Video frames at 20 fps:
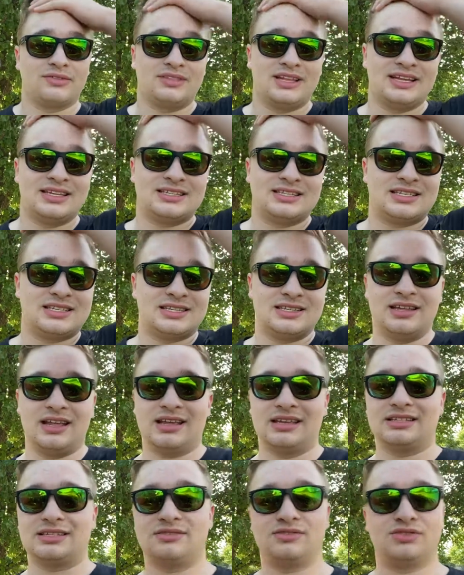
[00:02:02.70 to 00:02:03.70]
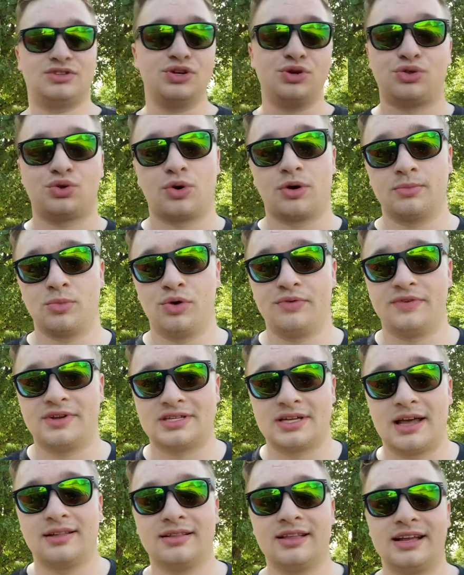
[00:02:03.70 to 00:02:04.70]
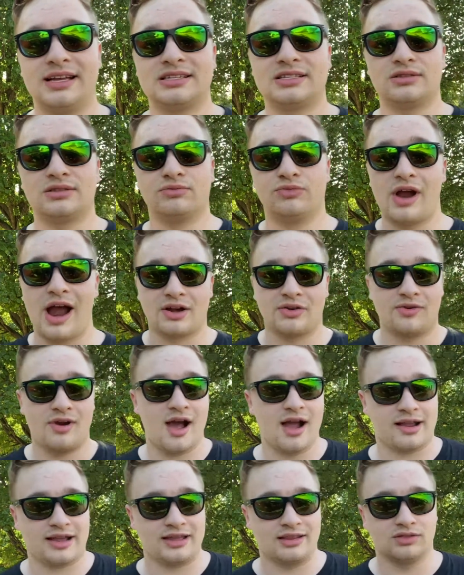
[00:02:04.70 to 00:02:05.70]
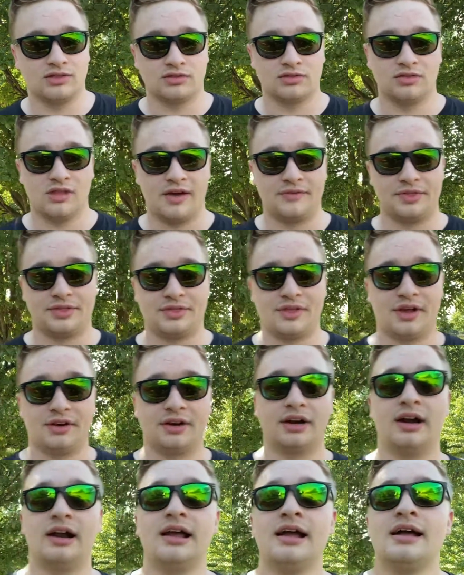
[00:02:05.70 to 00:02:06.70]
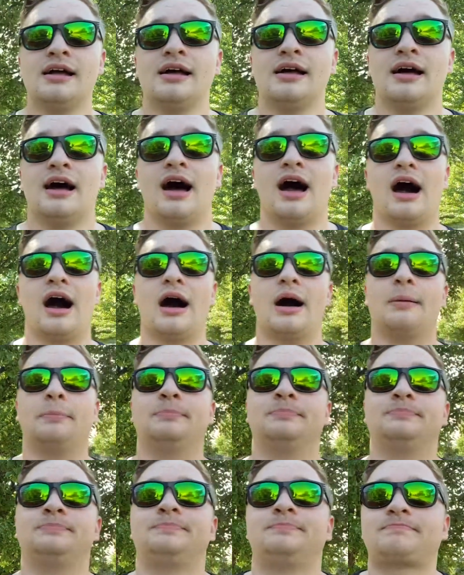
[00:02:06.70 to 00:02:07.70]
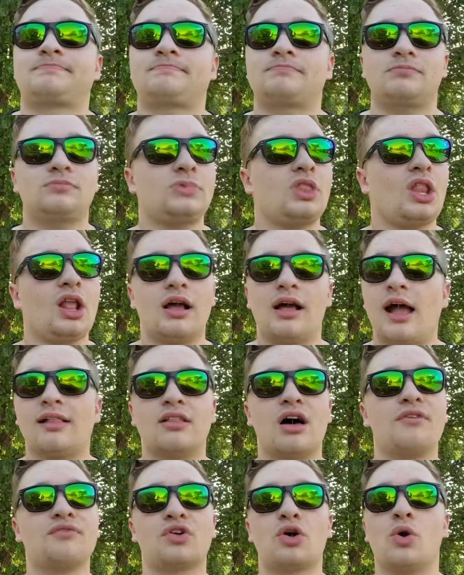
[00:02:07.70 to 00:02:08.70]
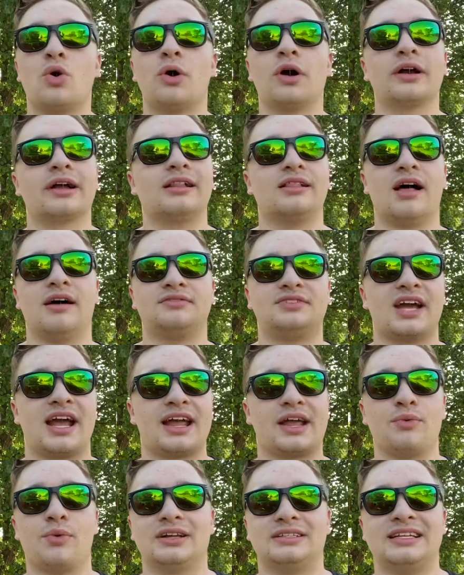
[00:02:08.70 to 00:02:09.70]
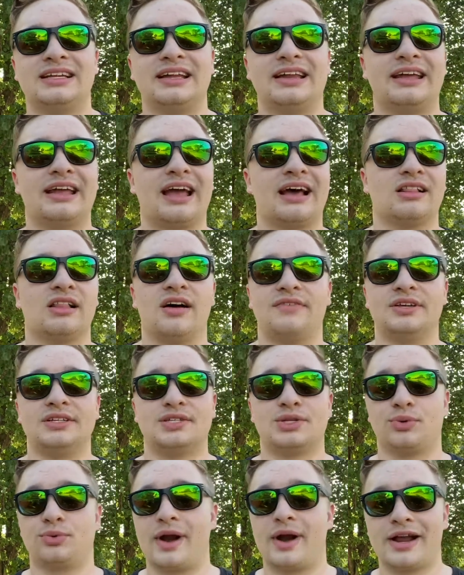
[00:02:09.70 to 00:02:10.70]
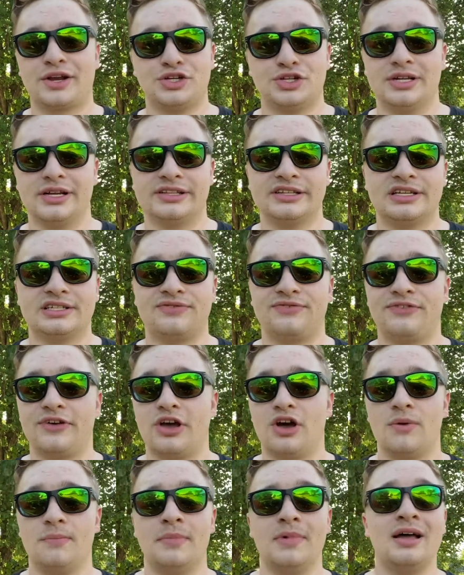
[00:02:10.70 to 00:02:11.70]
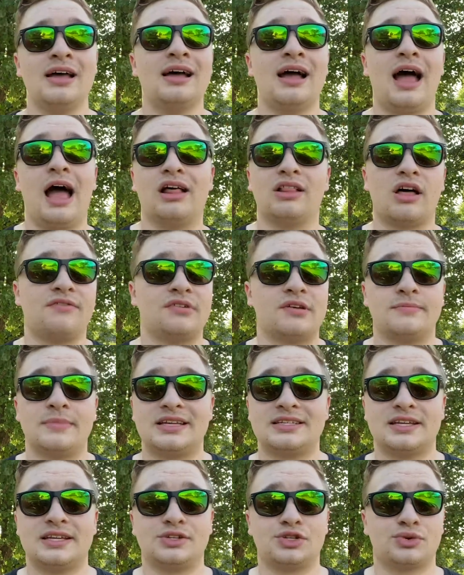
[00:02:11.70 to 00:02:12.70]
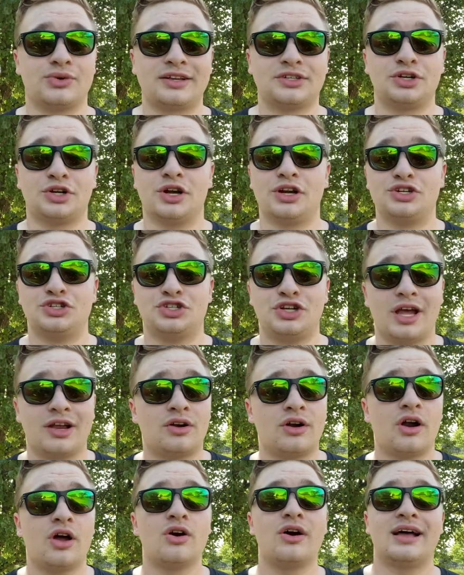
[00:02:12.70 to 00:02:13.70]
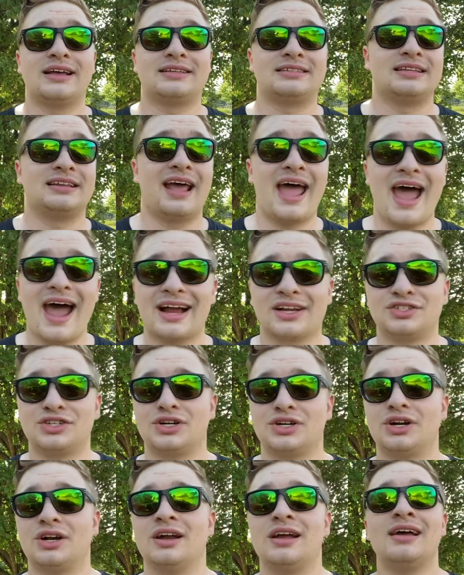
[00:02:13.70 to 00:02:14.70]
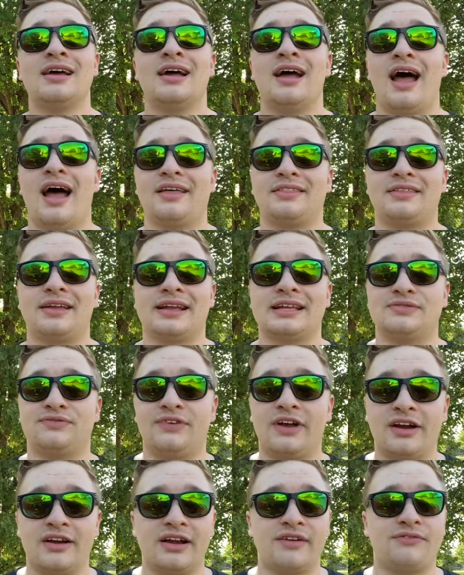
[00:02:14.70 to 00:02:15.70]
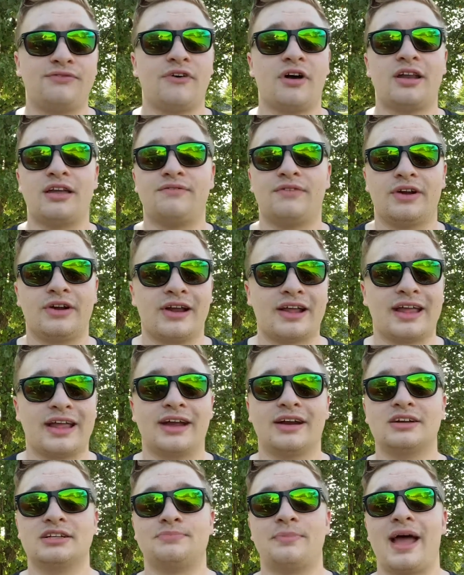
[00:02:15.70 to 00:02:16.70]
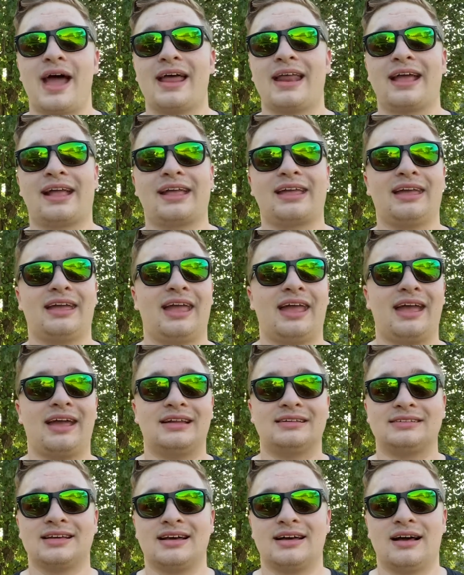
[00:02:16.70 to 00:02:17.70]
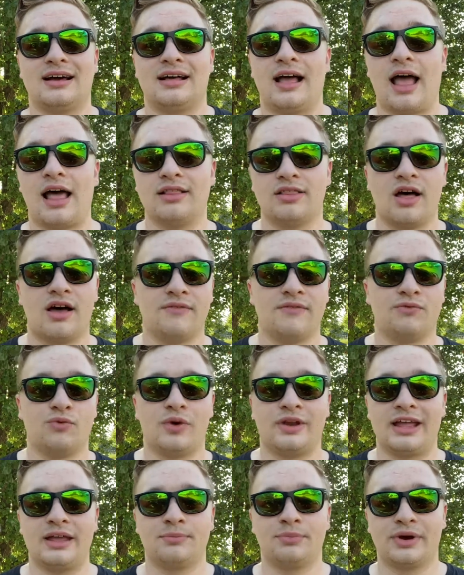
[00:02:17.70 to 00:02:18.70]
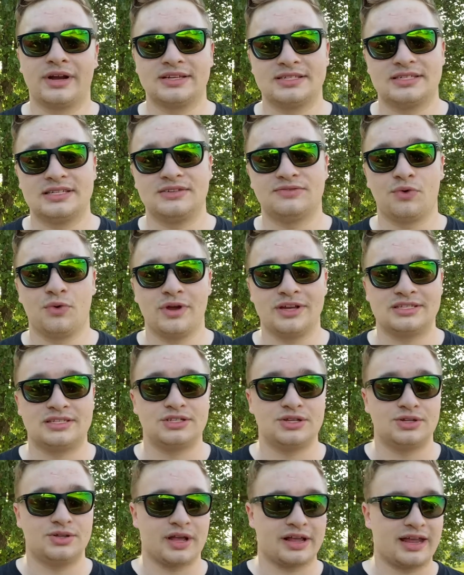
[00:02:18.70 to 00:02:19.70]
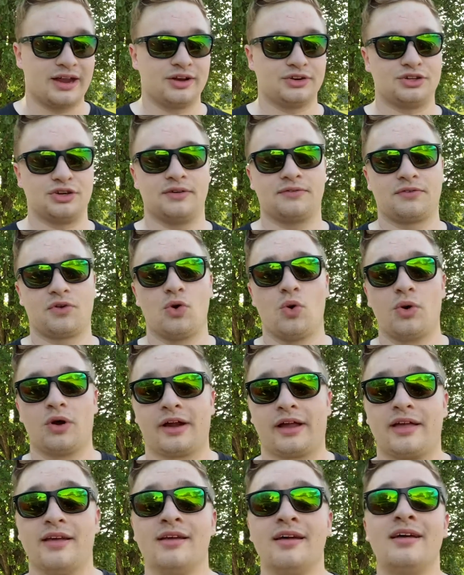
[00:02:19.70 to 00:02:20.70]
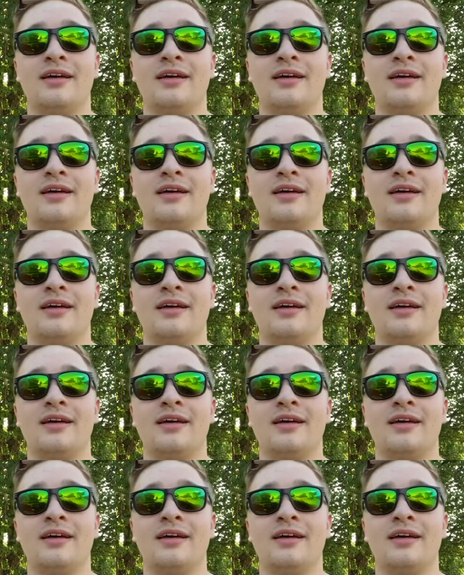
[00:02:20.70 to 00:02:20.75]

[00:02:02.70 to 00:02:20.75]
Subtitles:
these two Thor movies, at least, Ragnarok and Love and Thunder. I love Korg. I love Taika Waititi. I love his direction in this film. I love him as a director in general, as an actor. I think he's very funny, very charismatic, and I love when he brings his voice to the character of Korg.